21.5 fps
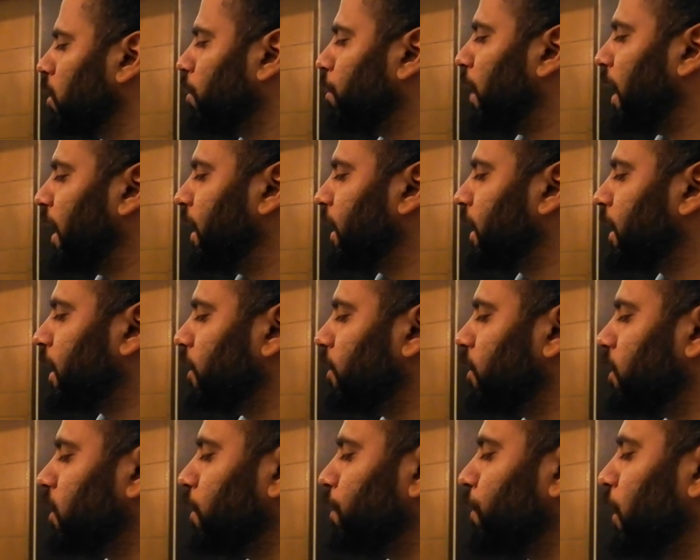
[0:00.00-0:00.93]
By
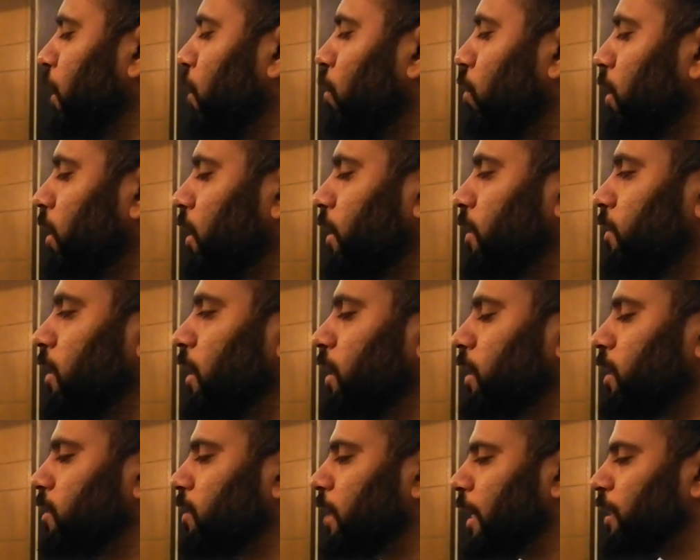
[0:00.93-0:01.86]
decreasing the preload,
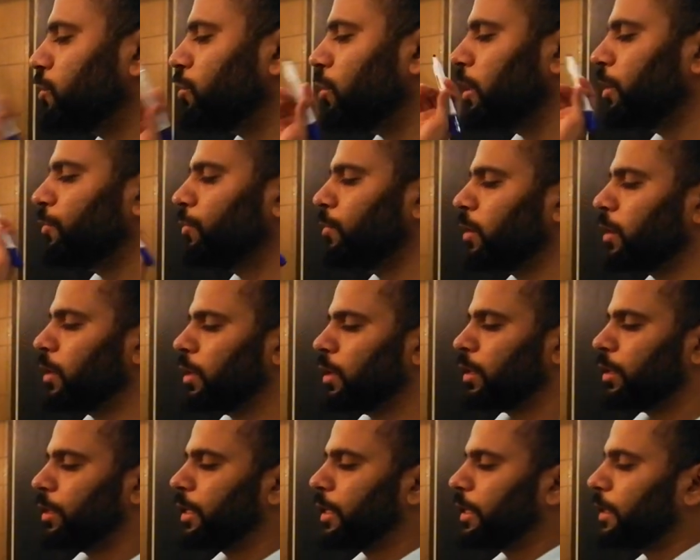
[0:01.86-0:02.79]
it is actually
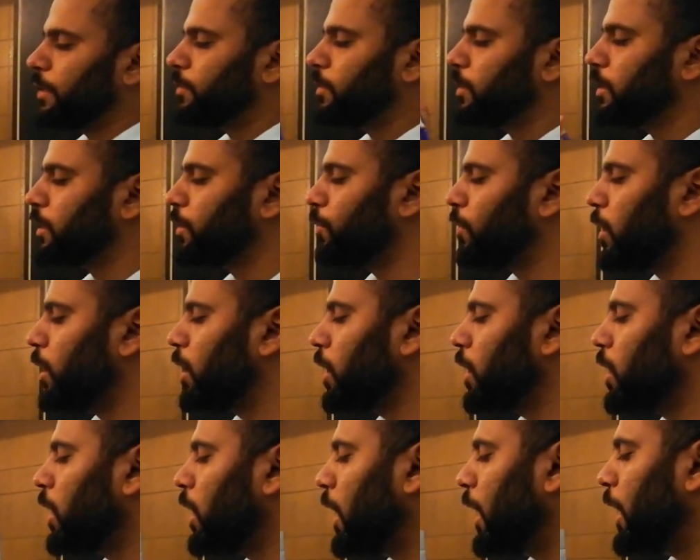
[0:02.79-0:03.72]
decreasing the
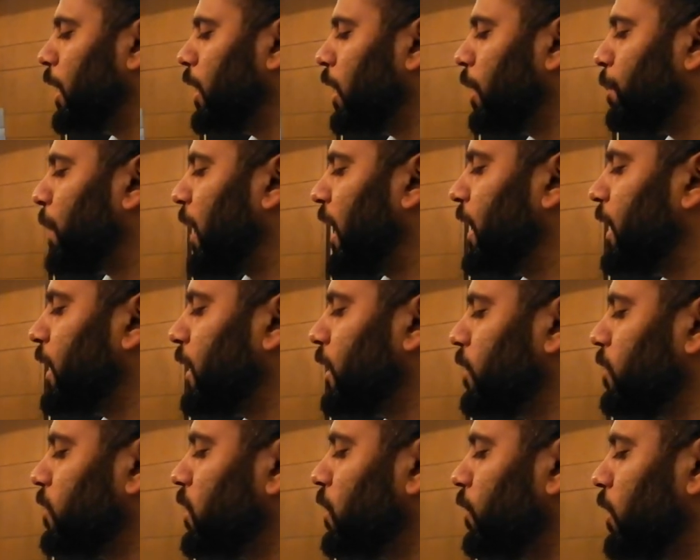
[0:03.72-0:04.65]
work, and by
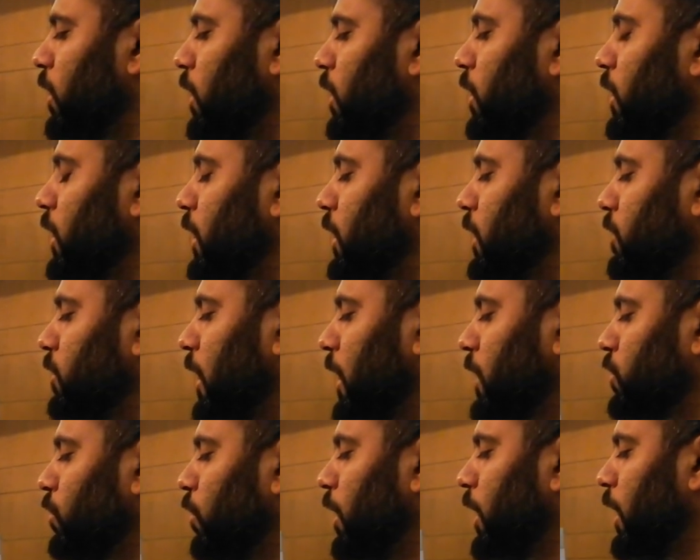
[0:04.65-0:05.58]
decreasing the work it is
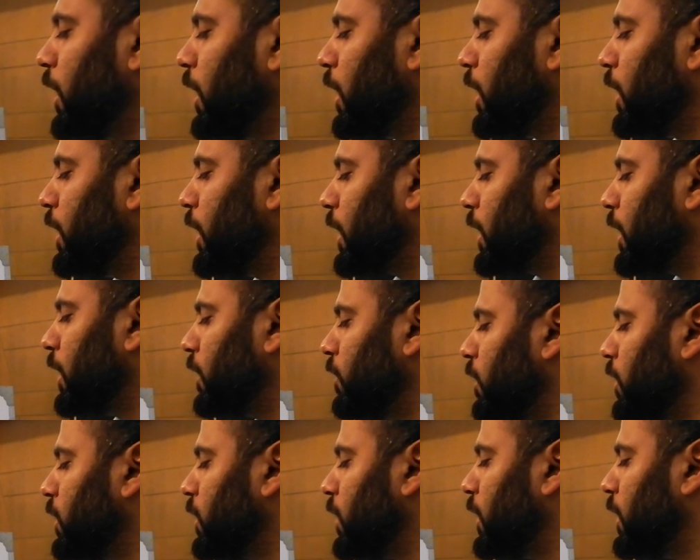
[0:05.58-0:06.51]
actually
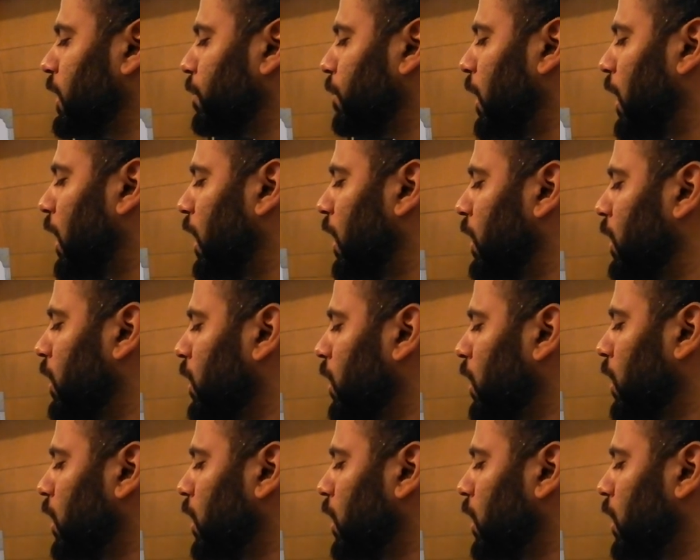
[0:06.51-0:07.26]
decreasing the demand